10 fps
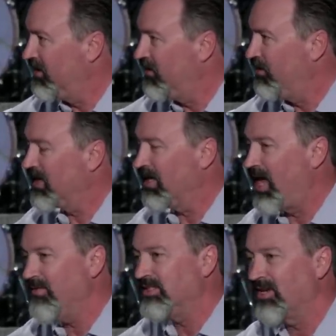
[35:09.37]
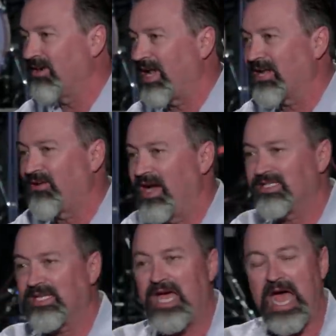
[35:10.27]
We can love each other like
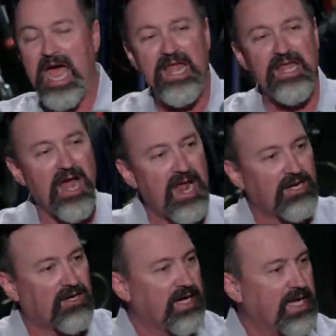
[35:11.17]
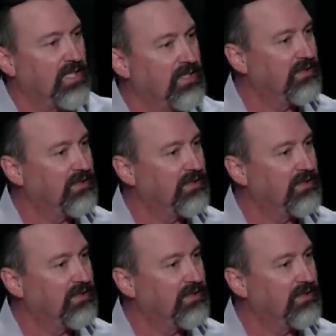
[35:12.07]
crazy and not agree.